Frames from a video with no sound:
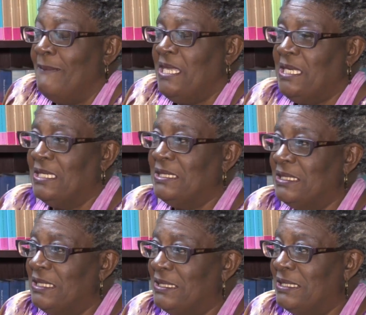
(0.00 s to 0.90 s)

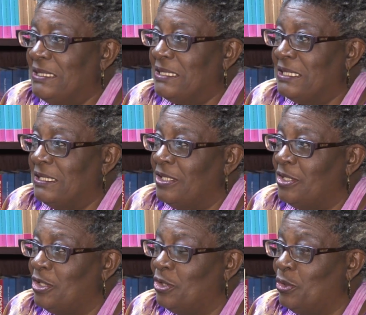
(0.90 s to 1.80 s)
because it's a
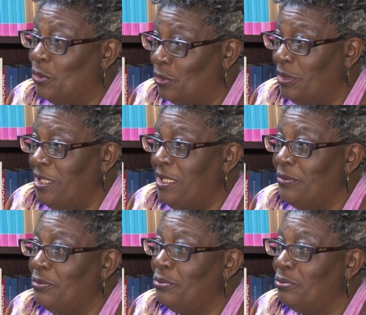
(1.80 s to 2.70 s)

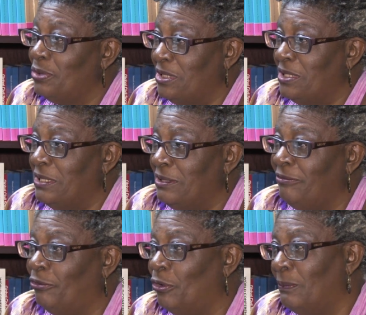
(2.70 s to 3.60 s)
story written in the
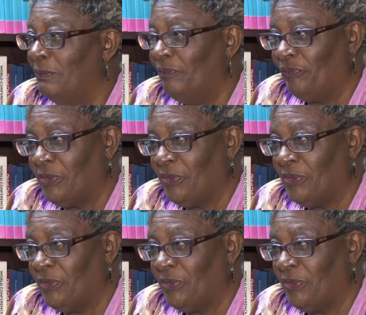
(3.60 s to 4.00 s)
form